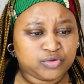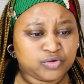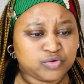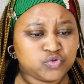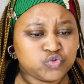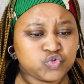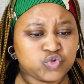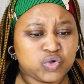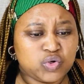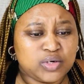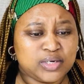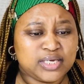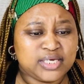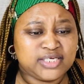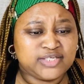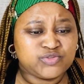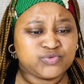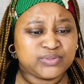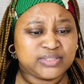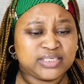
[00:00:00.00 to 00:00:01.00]
So
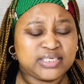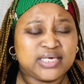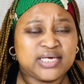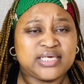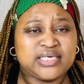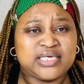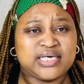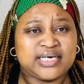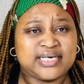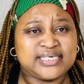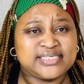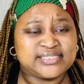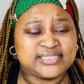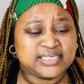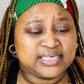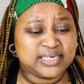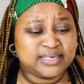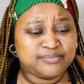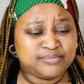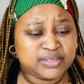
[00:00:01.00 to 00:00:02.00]
as we hear here, guys,
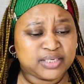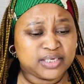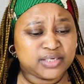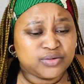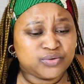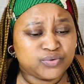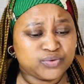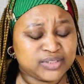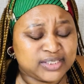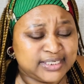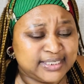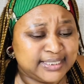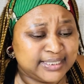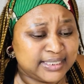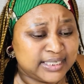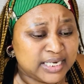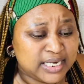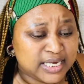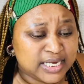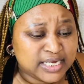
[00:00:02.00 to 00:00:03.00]
the MK Youth
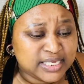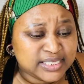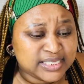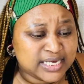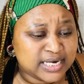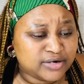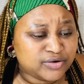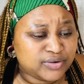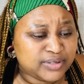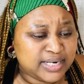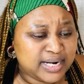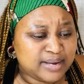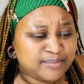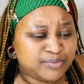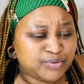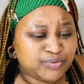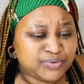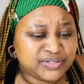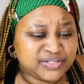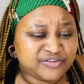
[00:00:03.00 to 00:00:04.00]
League, they are not
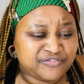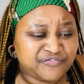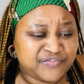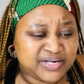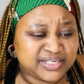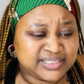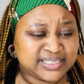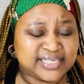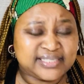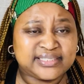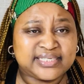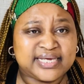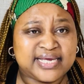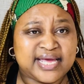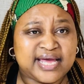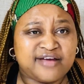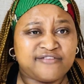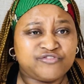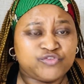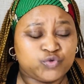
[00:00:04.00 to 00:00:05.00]
happy with the fact that they
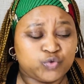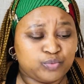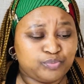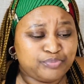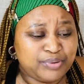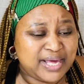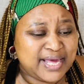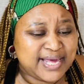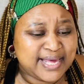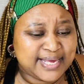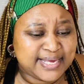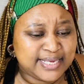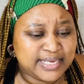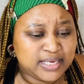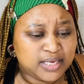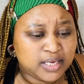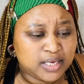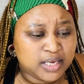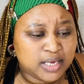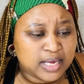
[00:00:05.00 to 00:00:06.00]
have to pay
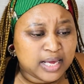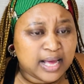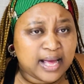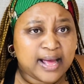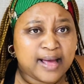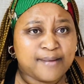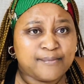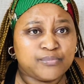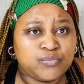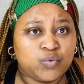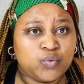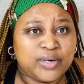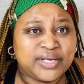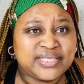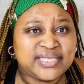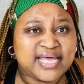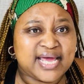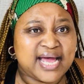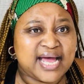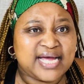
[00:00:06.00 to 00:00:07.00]

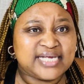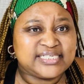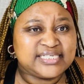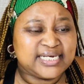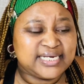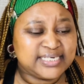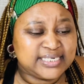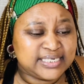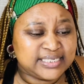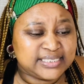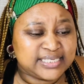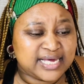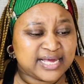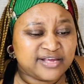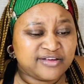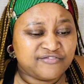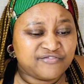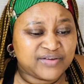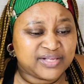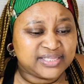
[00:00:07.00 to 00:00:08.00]
when they are attending their
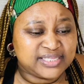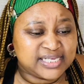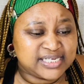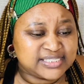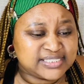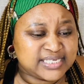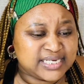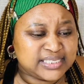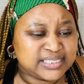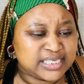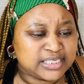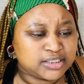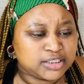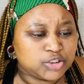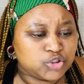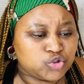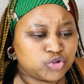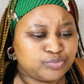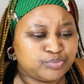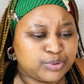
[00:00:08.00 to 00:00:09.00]
event. They are saying that
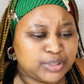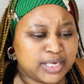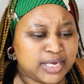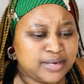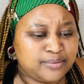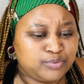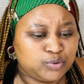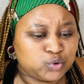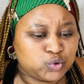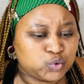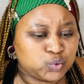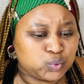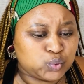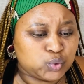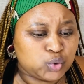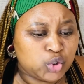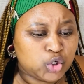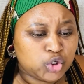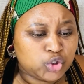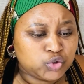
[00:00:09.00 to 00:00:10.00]
they should be able
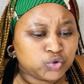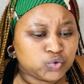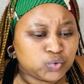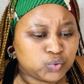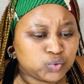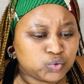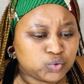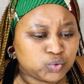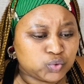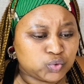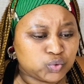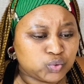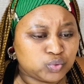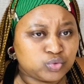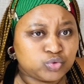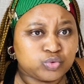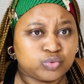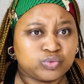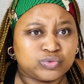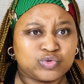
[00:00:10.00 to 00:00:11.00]
to
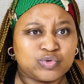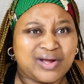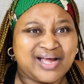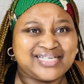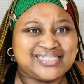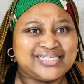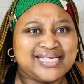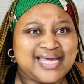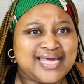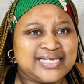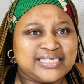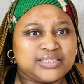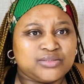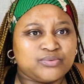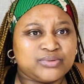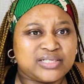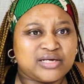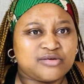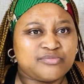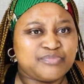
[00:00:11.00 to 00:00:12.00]
attend
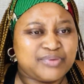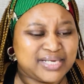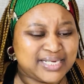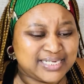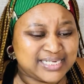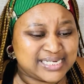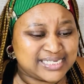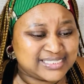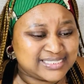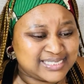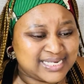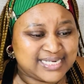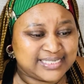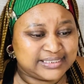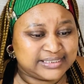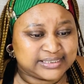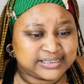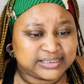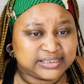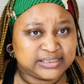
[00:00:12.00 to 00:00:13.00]
without paying a
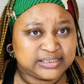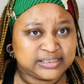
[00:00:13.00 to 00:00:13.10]
cent.